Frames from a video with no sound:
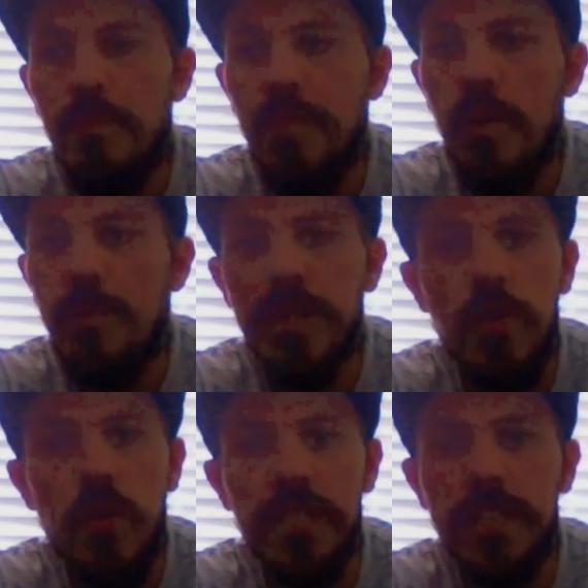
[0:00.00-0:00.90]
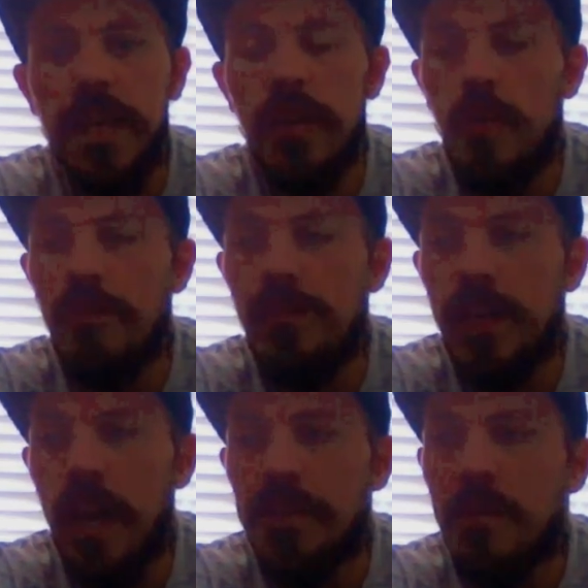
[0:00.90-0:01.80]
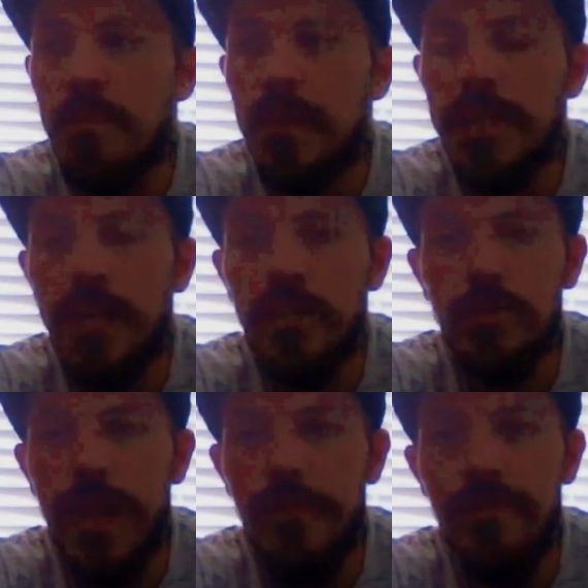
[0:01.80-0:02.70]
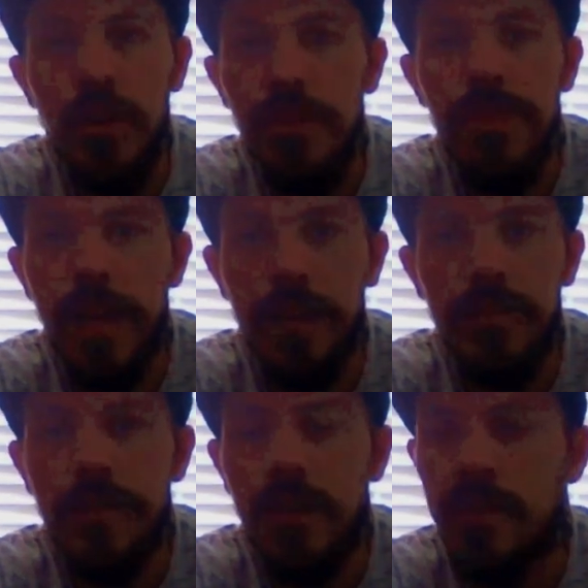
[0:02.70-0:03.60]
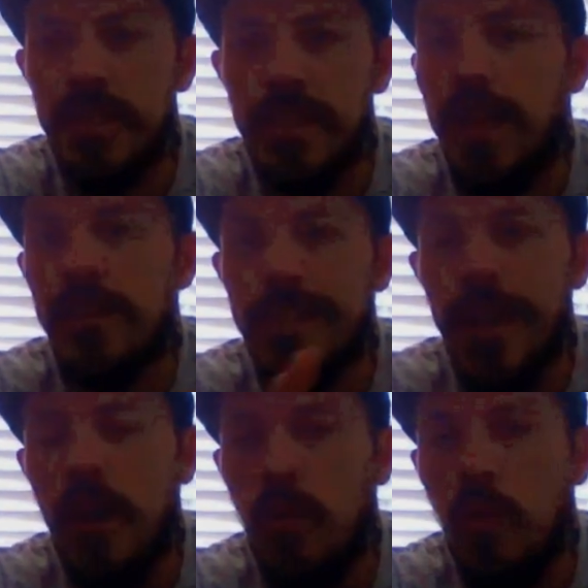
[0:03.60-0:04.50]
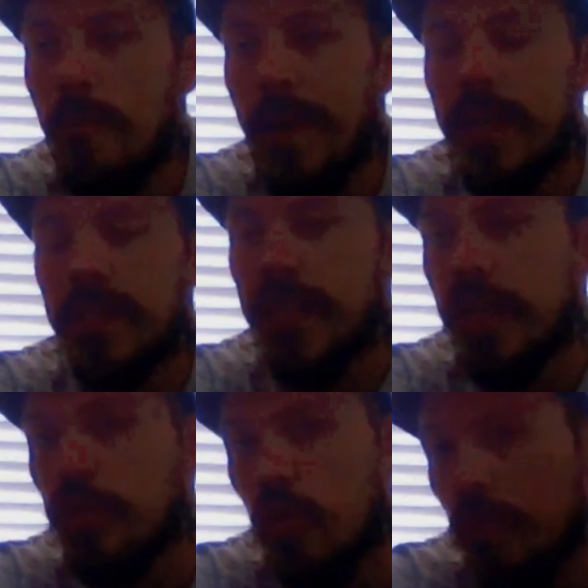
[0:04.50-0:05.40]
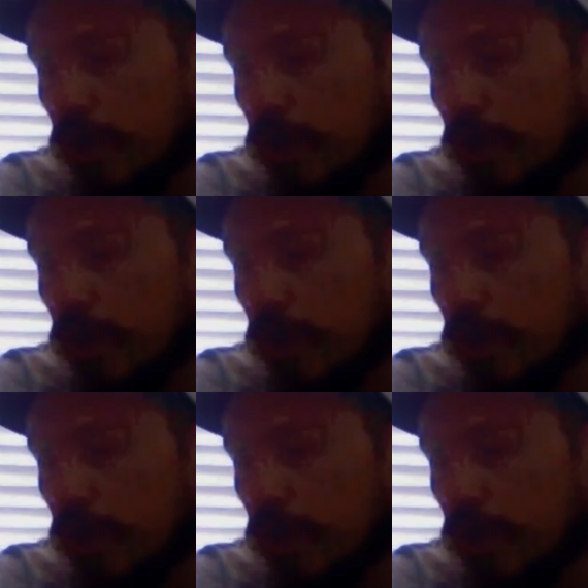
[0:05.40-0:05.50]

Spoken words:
But besides the Sanguinary Guard, the Blood Angels have nothing that stands out or makes their normal